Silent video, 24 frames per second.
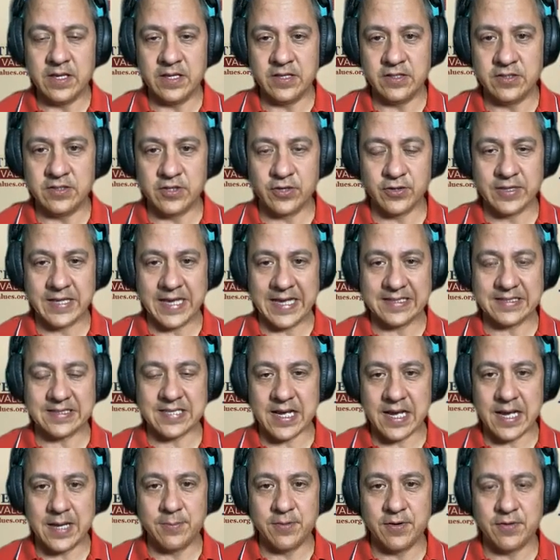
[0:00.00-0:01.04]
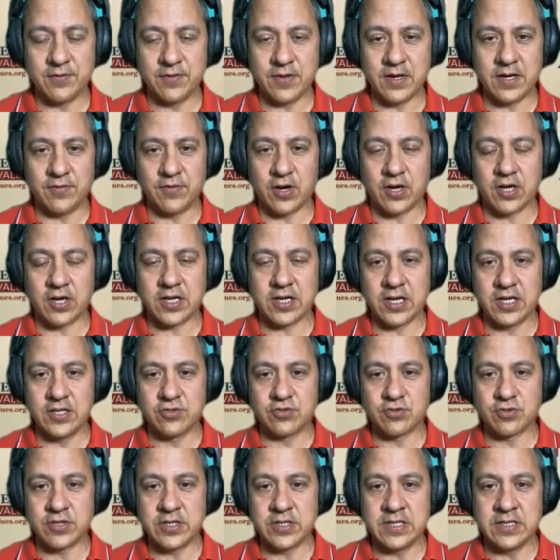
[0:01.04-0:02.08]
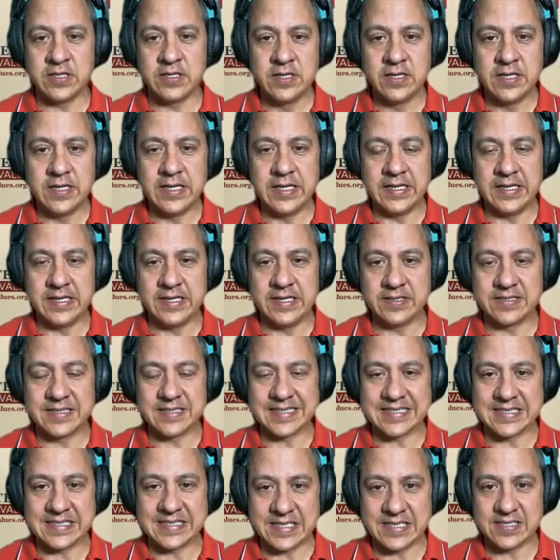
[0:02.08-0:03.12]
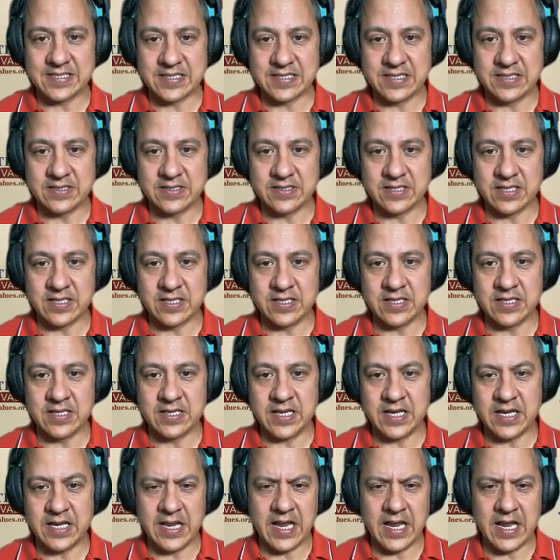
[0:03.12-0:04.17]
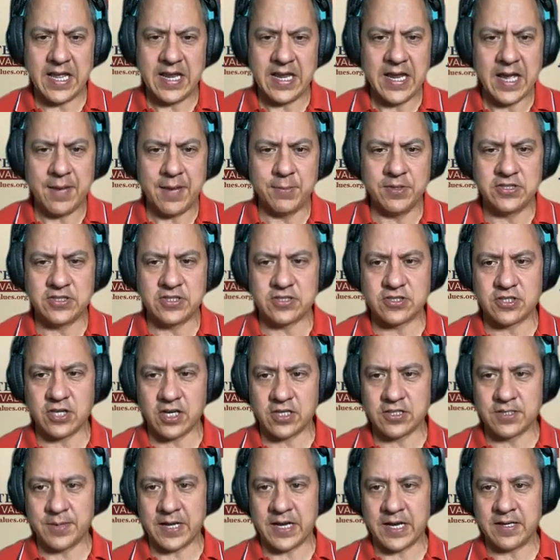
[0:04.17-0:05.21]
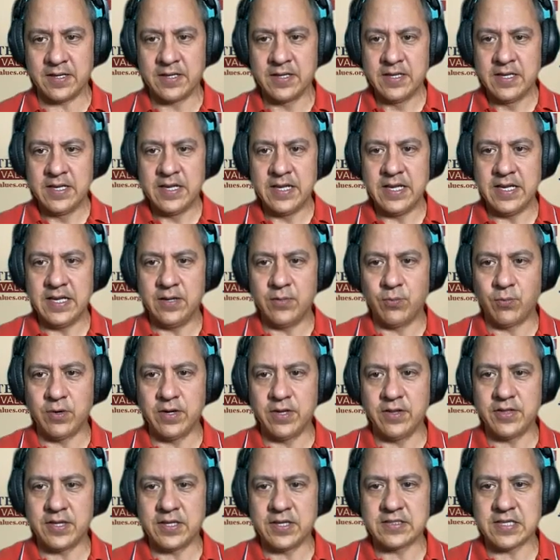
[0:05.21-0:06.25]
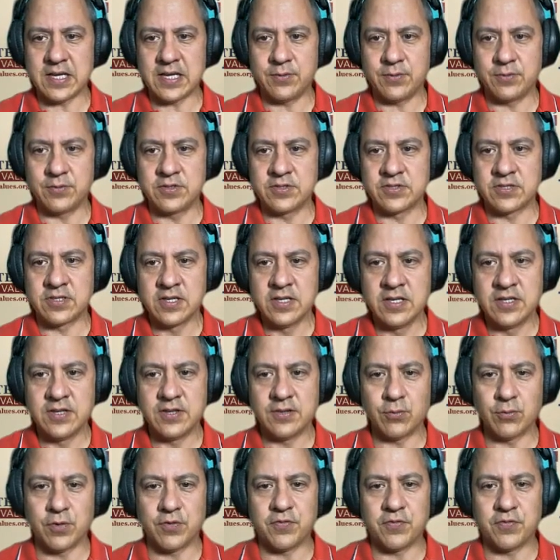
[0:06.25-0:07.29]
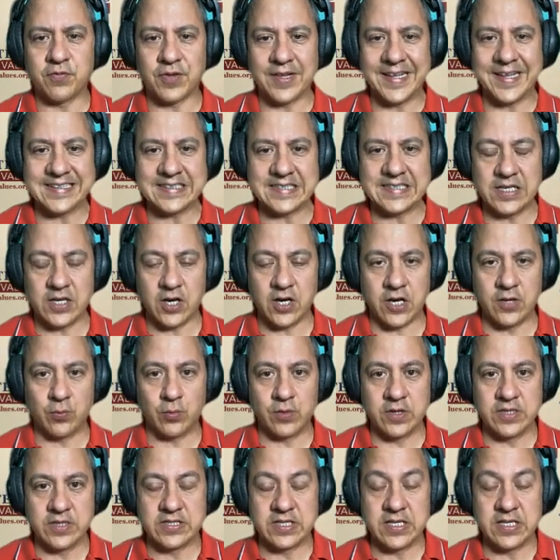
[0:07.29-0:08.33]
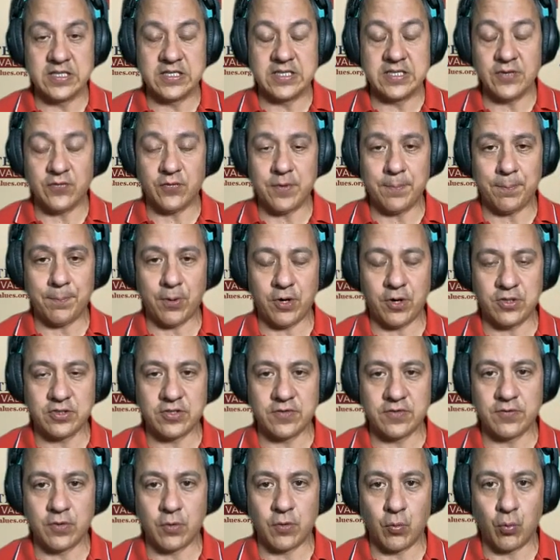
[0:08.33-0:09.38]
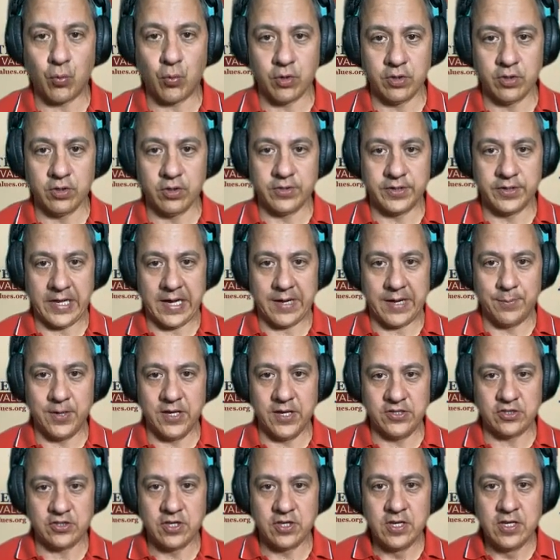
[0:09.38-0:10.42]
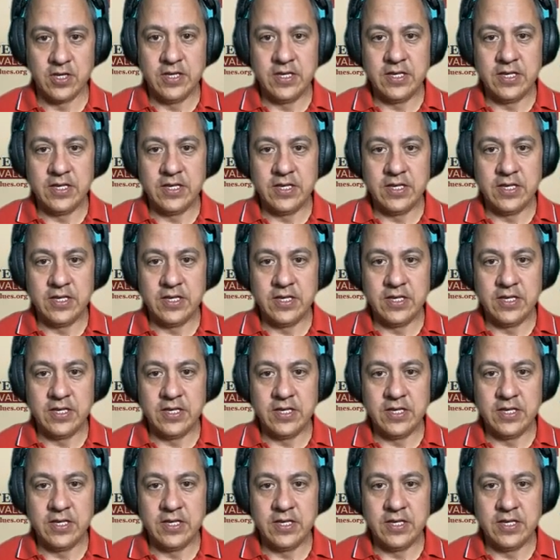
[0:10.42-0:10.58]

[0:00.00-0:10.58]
during that time of our country in its existence and how much is talked about. And one of the things I was reflecting on was in different parts of the world, how much